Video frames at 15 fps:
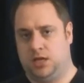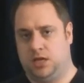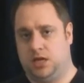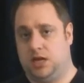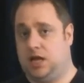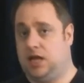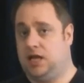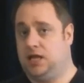
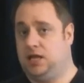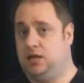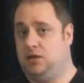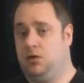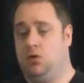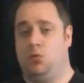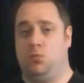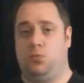And I
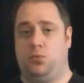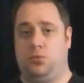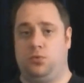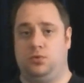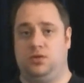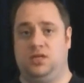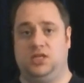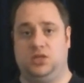hope
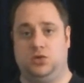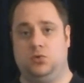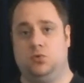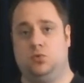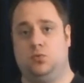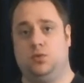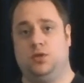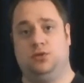that you
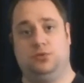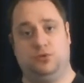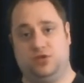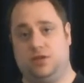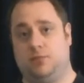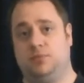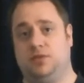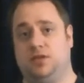will do
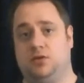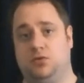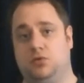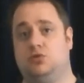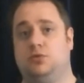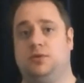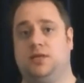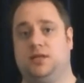something good
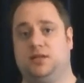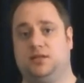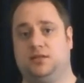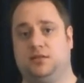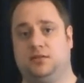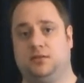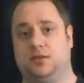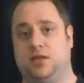with it.
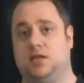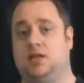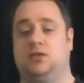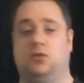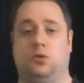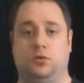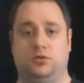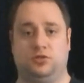And that
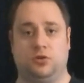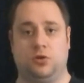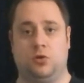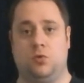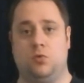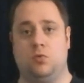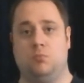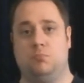also
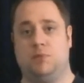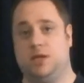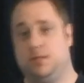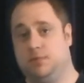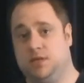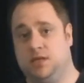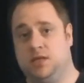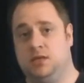
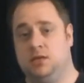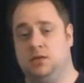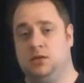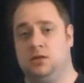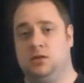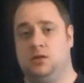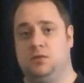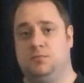maybe
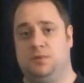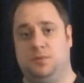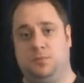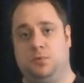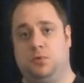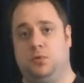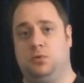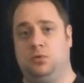
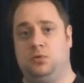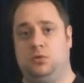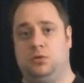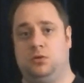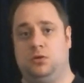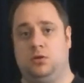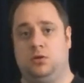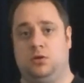people
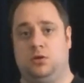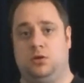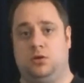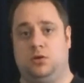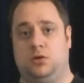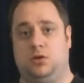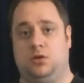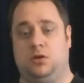
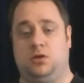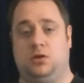uh,